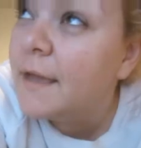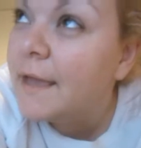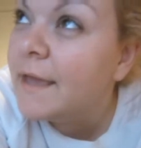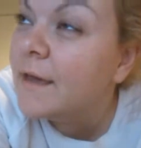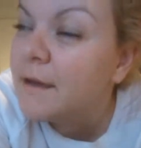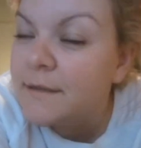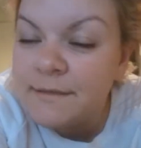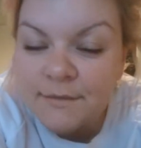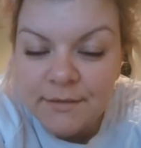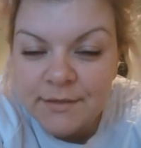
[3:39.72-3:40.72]
Hey
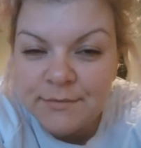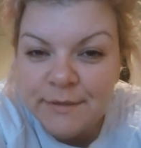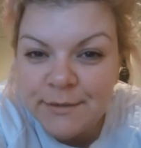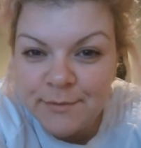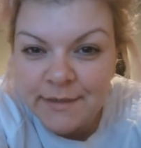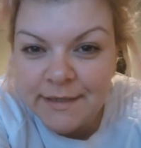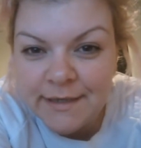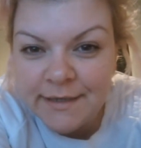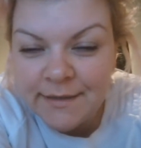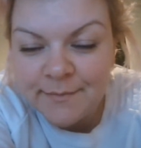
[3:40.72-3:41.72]
guys, so it's 3:20
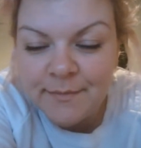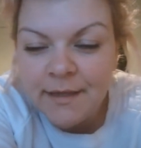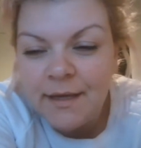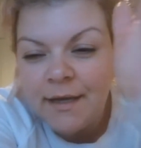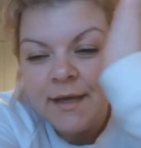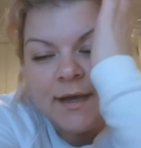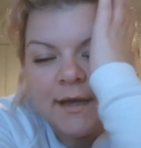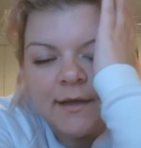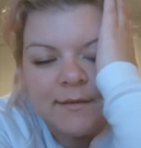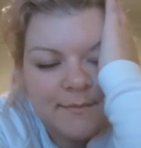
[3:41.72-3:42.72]
a.m.
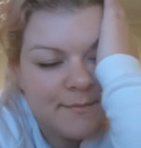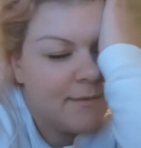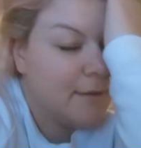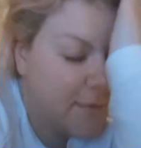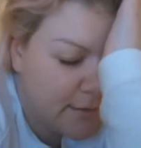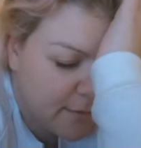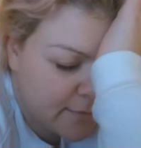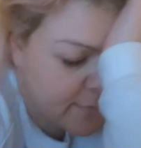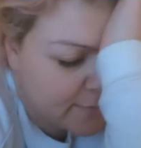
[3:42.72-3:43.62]
I got...